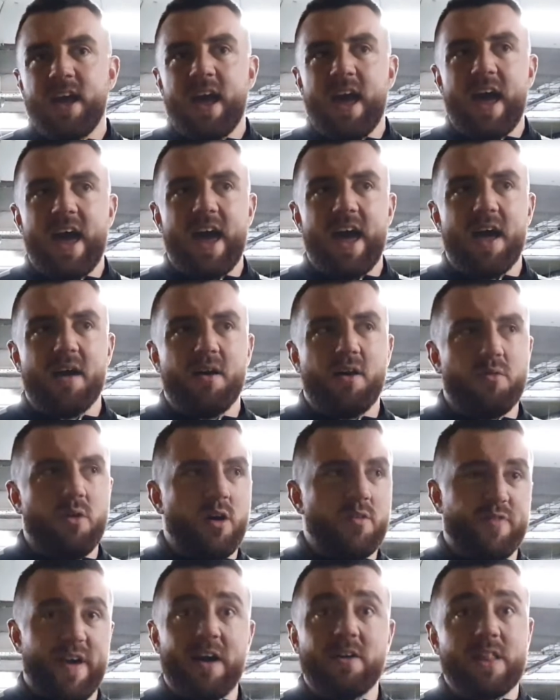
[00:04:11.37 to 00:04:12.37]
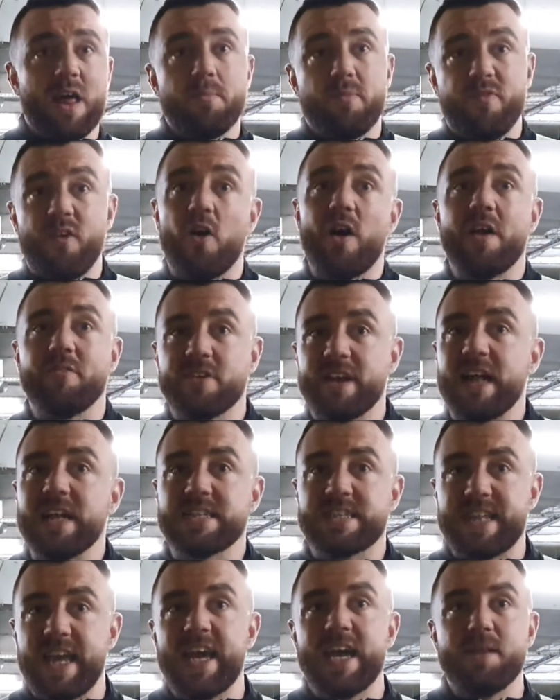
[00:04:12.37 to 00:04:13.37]
I found out before everyone
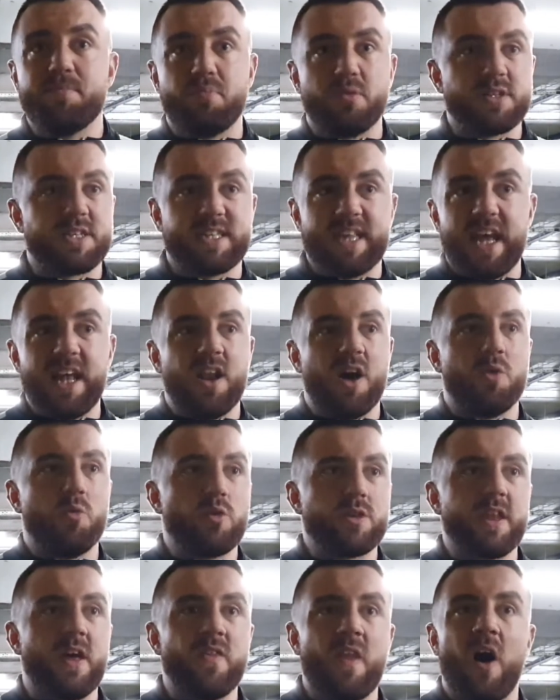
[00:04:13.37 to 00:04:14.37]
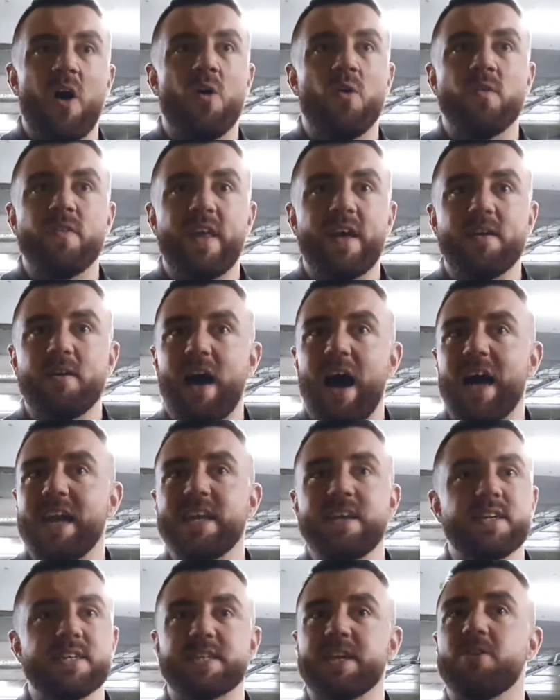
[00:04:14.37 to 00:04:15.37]
else did, but still I wouldn't have known
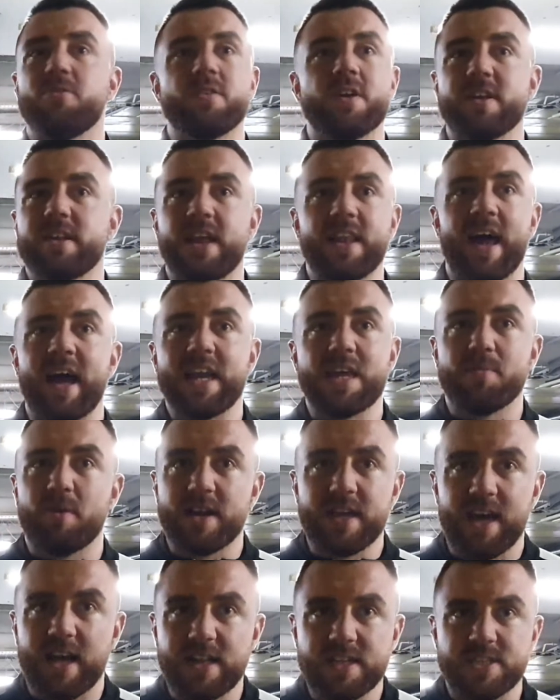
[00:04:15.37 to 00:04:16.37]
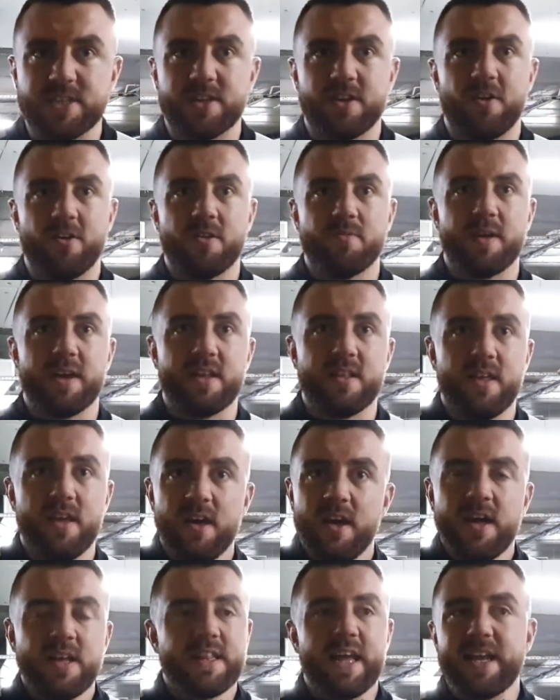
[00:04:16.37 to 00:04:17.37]
any sooner than anybody else, you know what I mean?
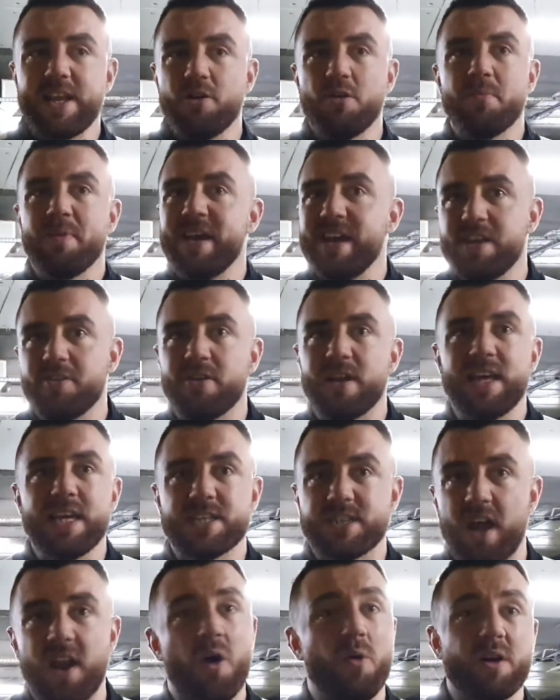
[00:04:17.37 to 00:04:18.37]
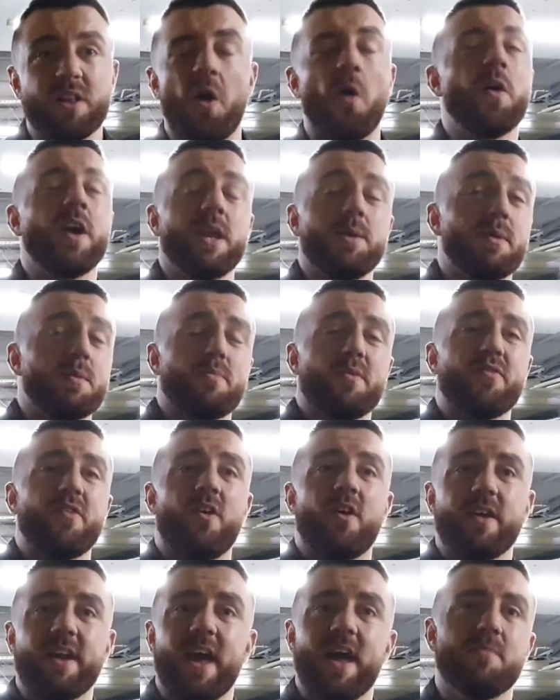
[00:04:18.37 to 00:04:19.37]
They do a media release, I know a tiny bit
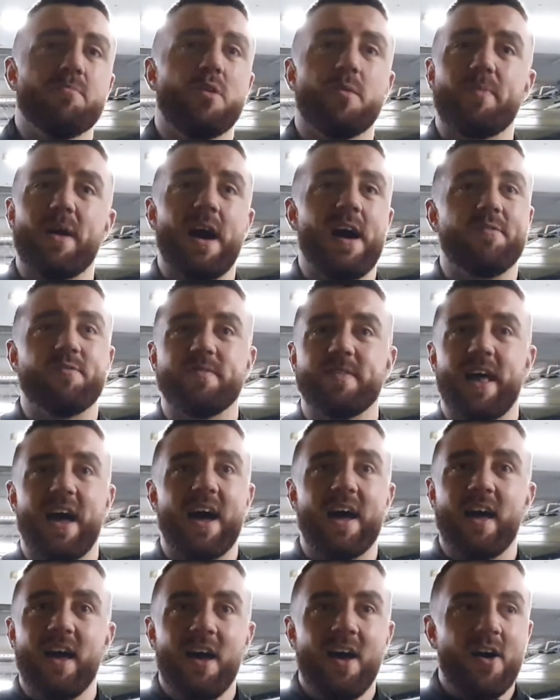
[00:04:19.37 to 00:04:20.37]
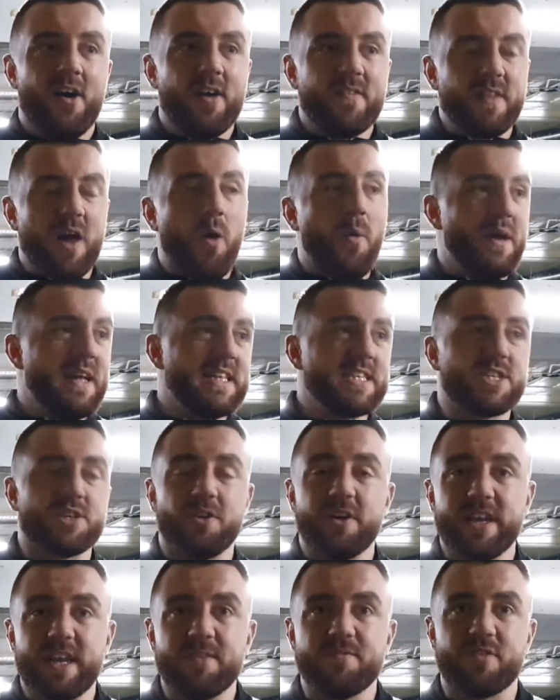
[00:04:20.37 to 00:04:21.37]
before then, but apart from that, no
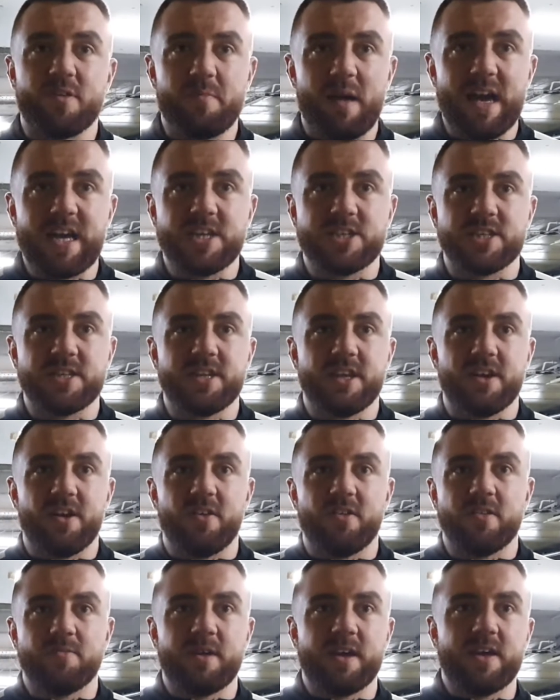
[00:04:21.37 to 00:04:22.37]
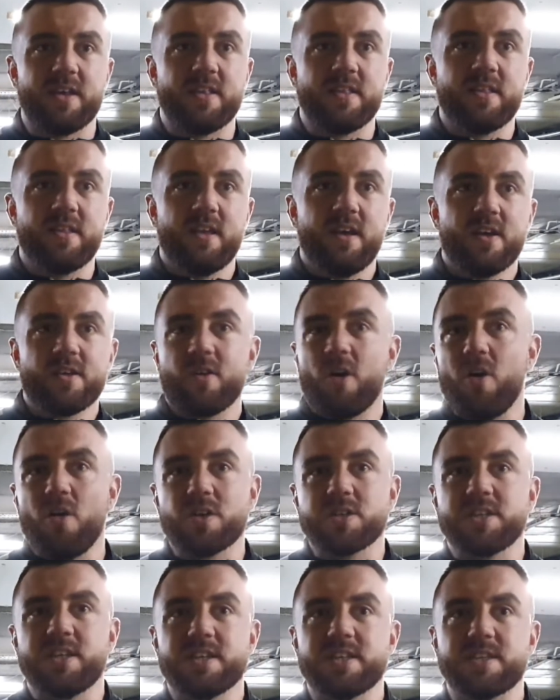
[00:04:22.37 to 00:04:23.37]
inside information, you know what I mean? Of
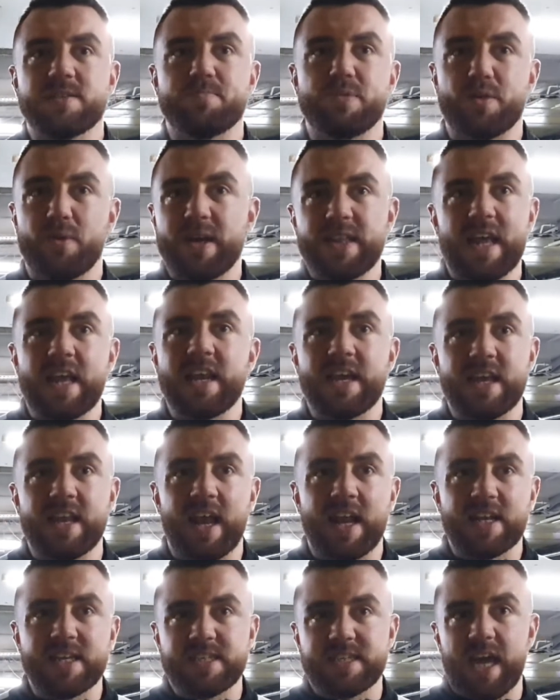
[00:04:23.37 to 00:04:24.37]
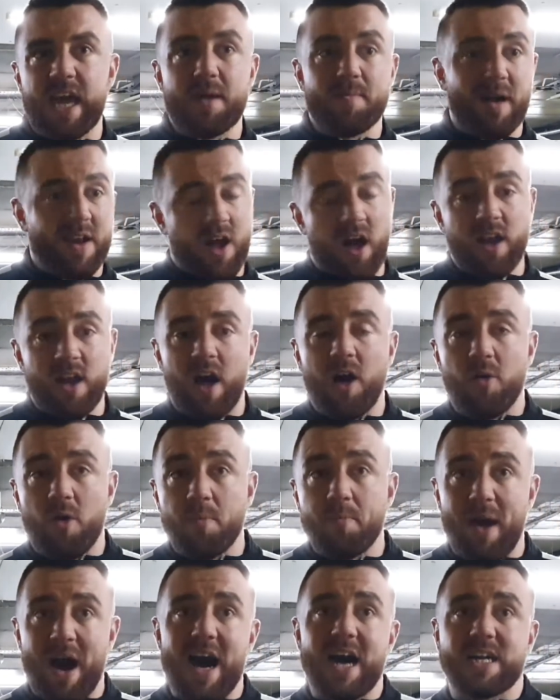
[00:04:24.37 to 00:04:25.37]
course, this is between Dillian and his team, and although I'm
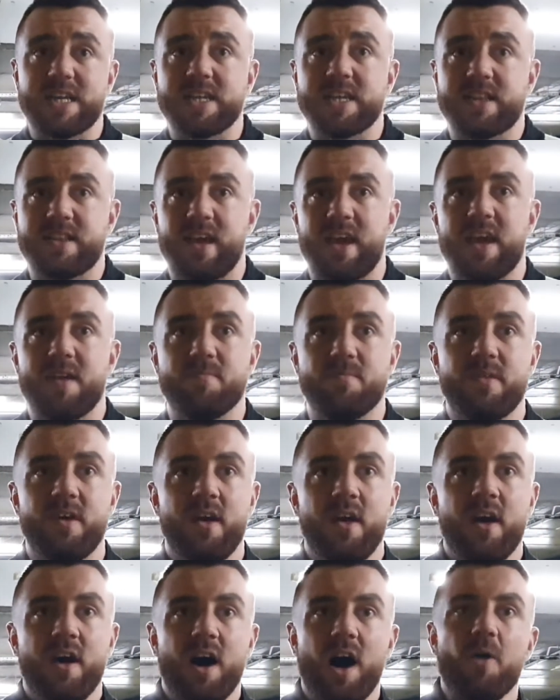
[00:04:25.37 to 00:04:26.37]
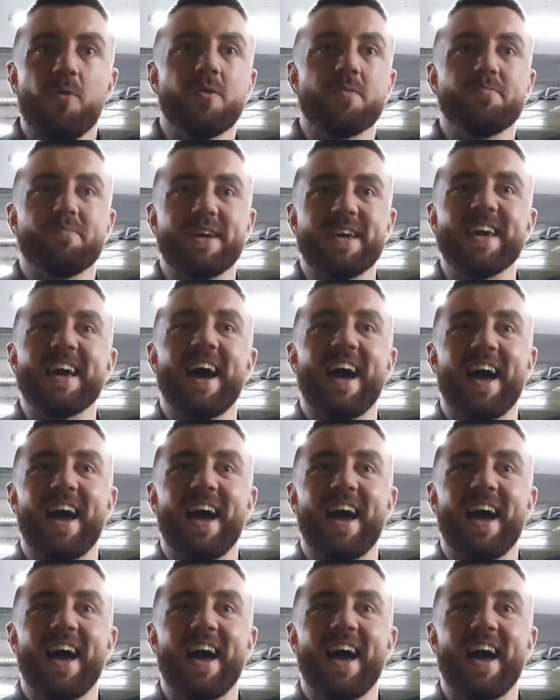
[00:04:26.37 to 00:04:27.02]
part of the team, I wouldn't be,